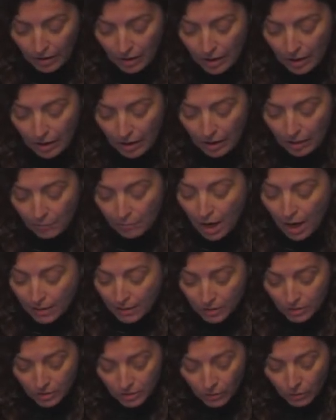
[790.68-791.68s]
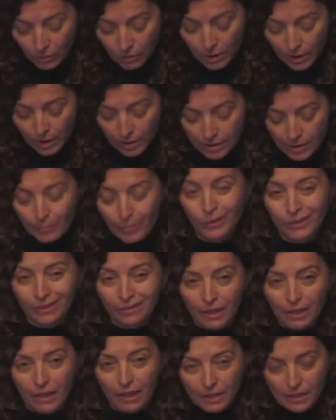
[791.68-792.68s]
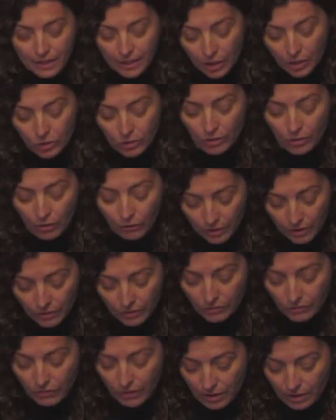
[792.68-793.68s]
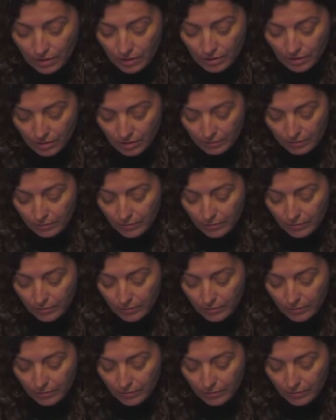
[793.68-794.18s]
Mann's story is about the relaxation of this fist,